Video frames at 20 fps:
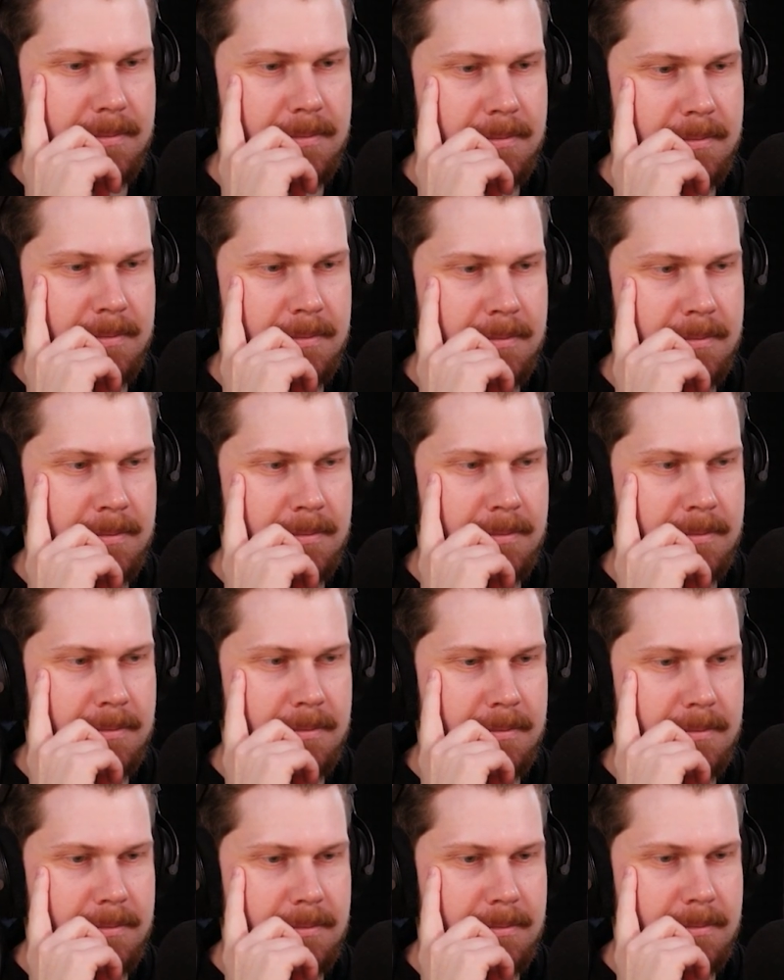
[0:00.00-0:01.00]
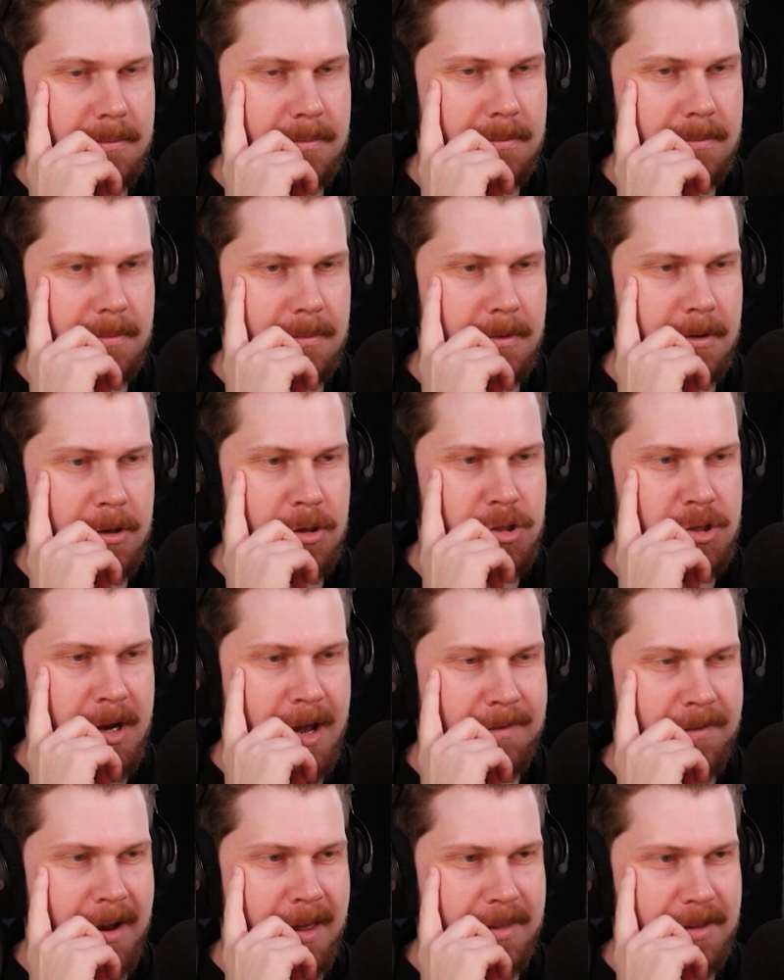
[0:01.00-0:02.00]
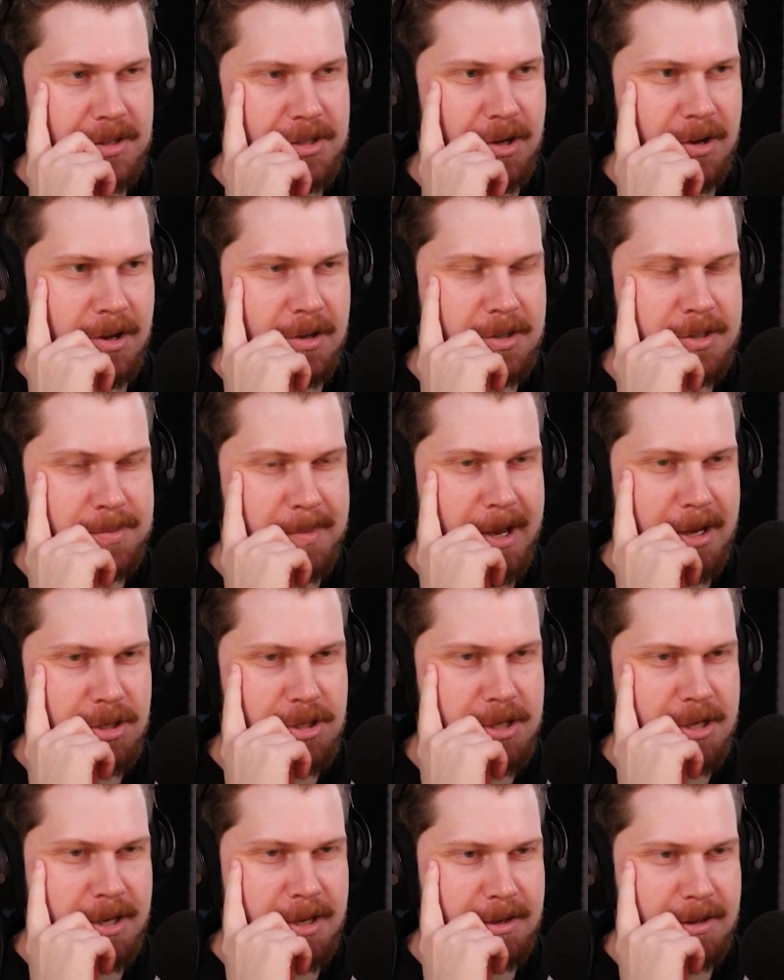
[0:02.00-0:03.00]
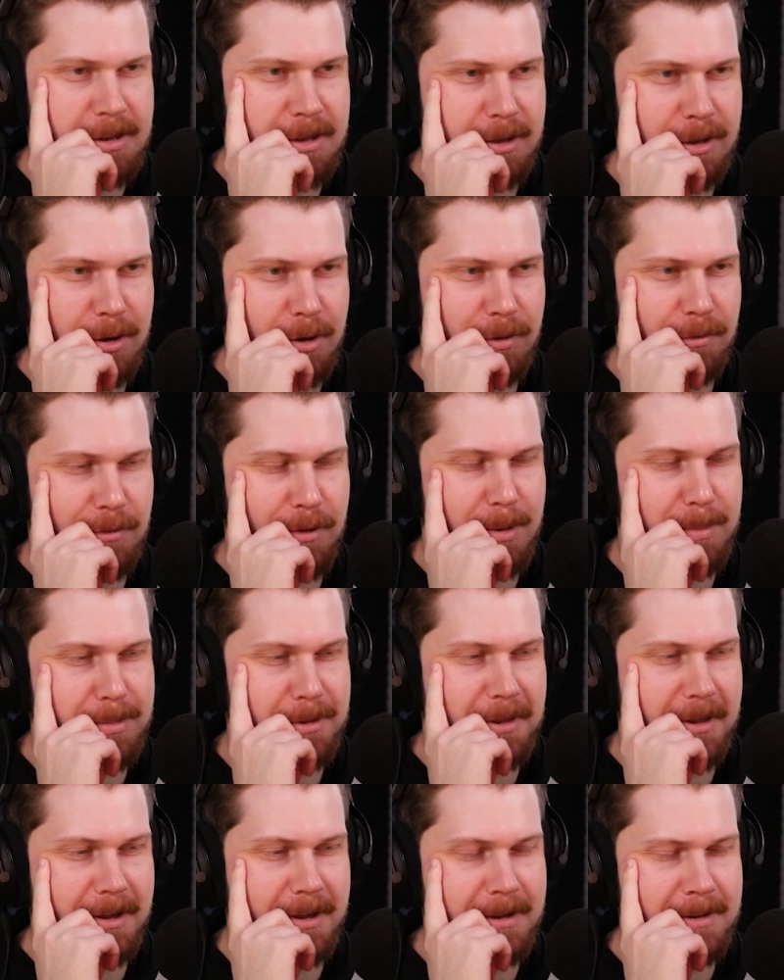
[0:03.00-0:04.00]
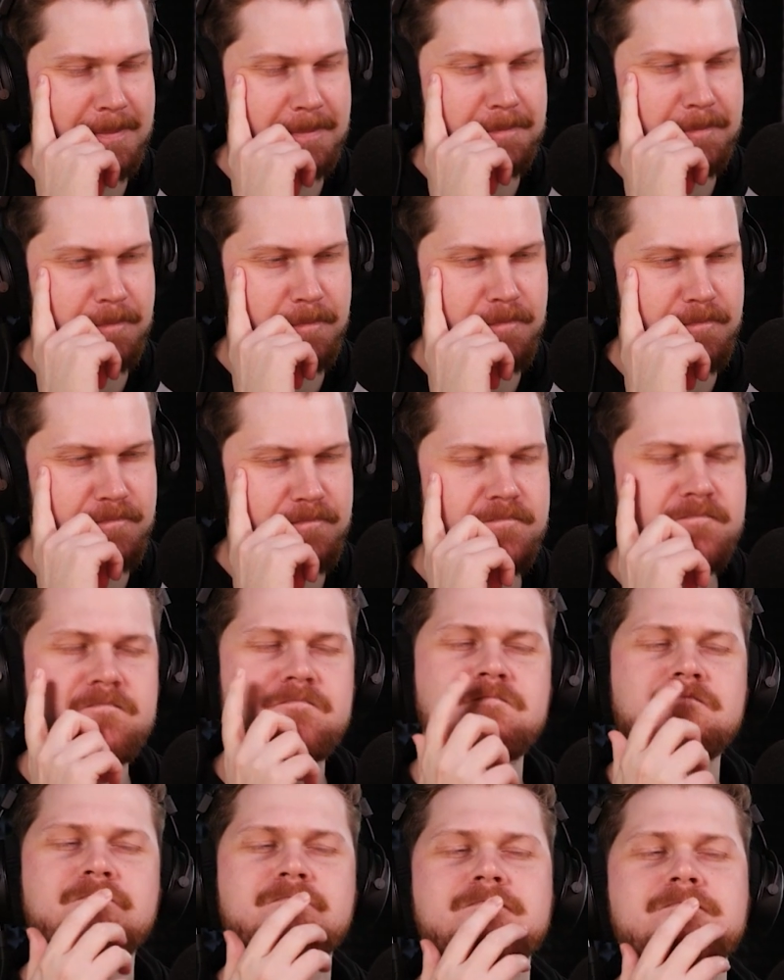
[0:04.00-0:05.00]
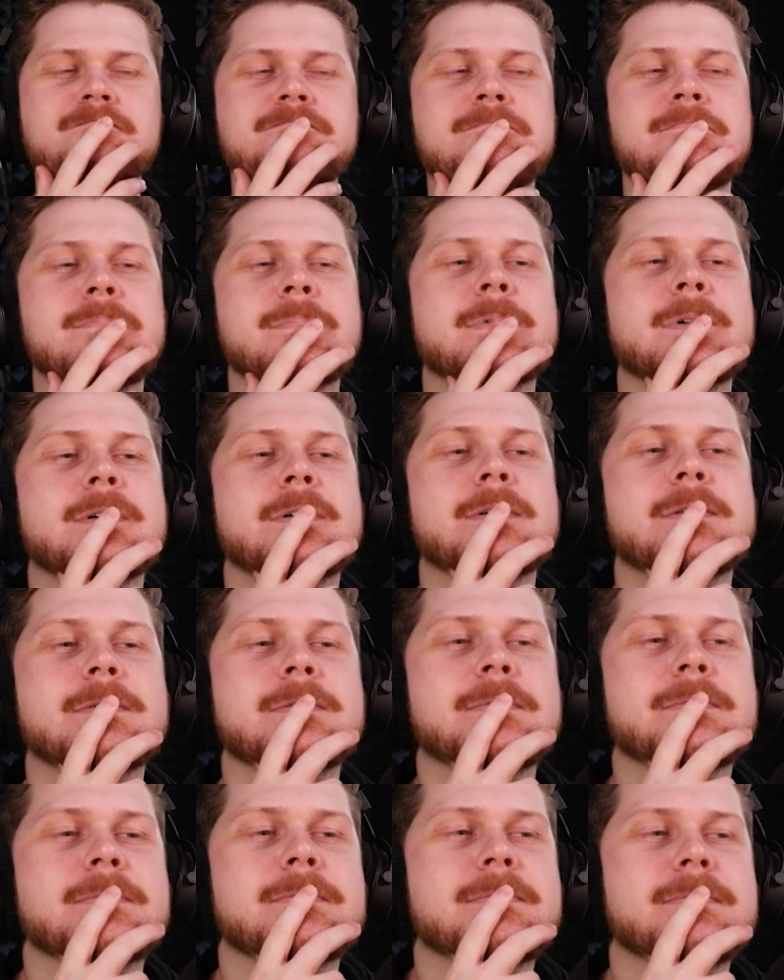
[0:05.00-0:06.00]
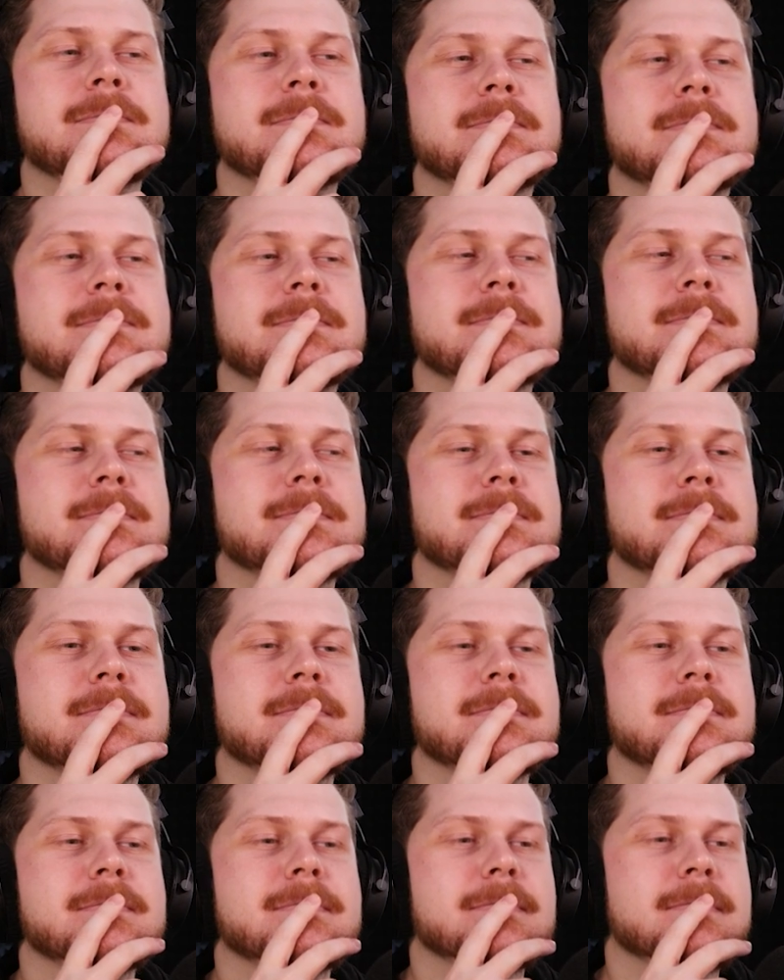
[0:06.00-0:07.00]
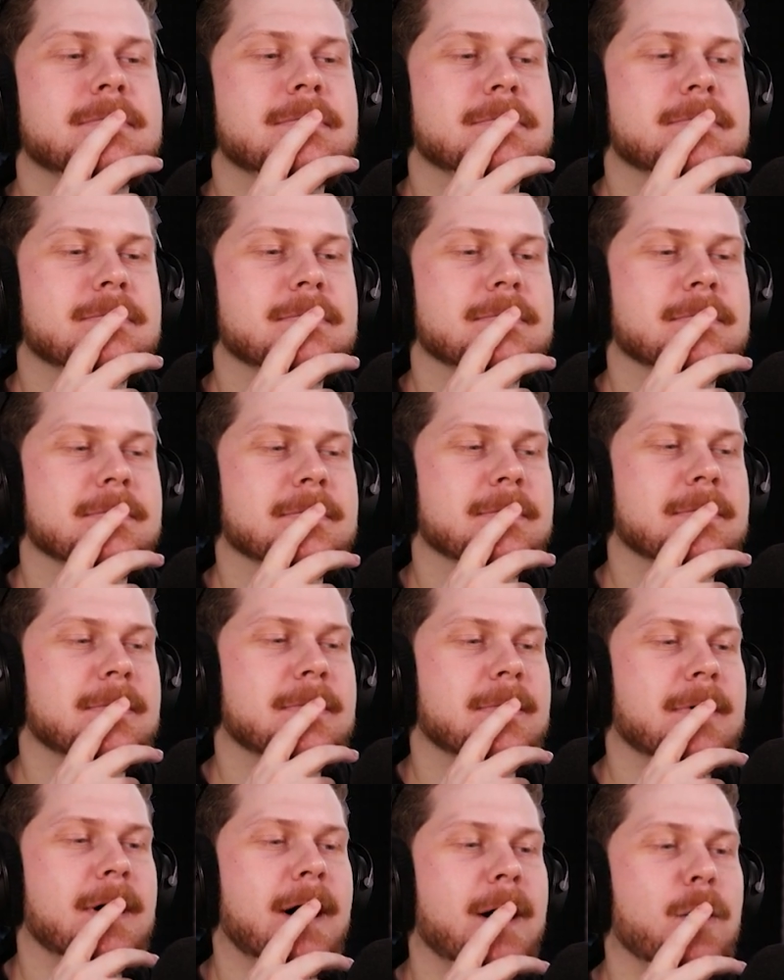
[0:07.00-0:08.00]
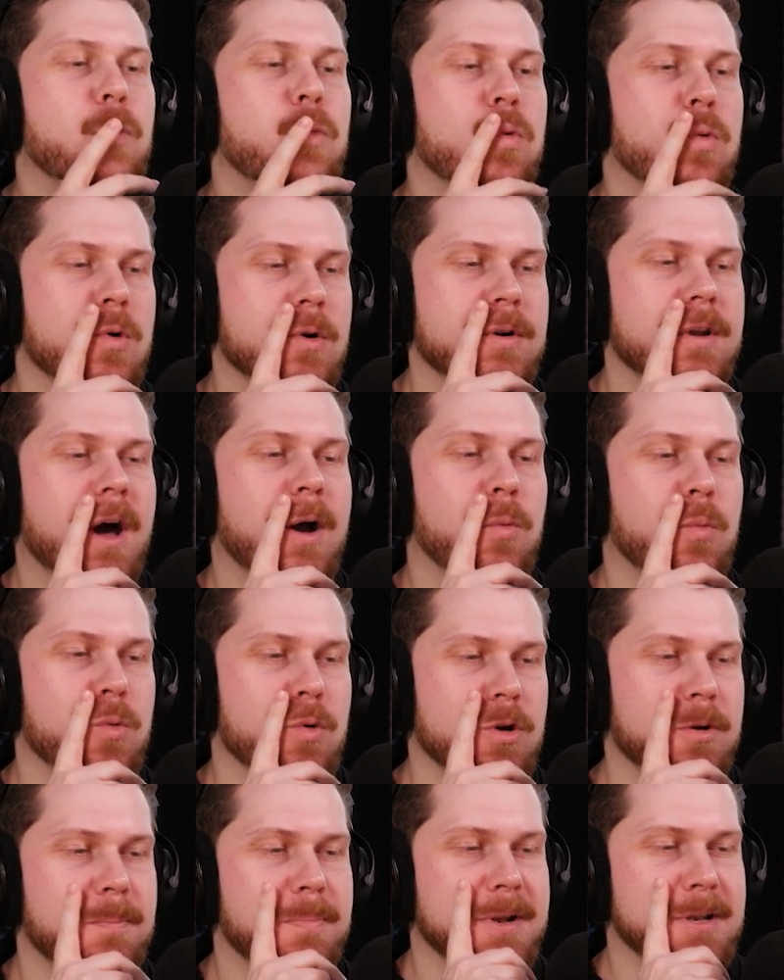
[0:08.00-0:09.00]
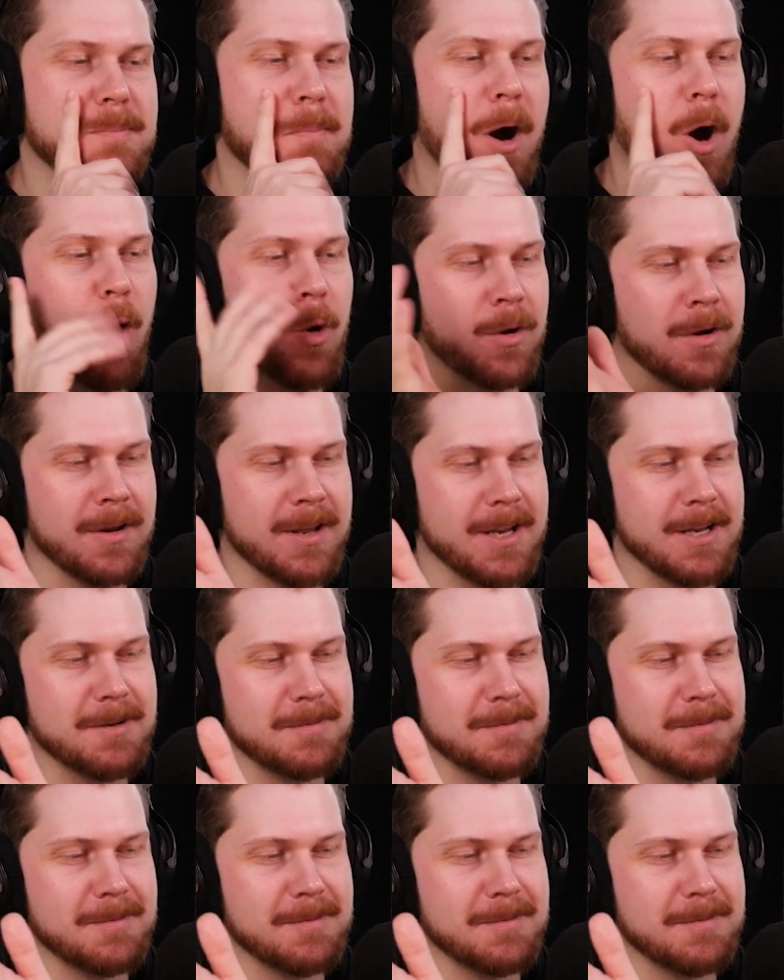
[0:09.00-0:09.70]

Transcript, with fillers: Mm. nah, mm, not your. Well, you should have another turn smashing. I think you got robbed oh, there. Thanks, man. Do you would you like one as well? You reckon or? I would, I would, but only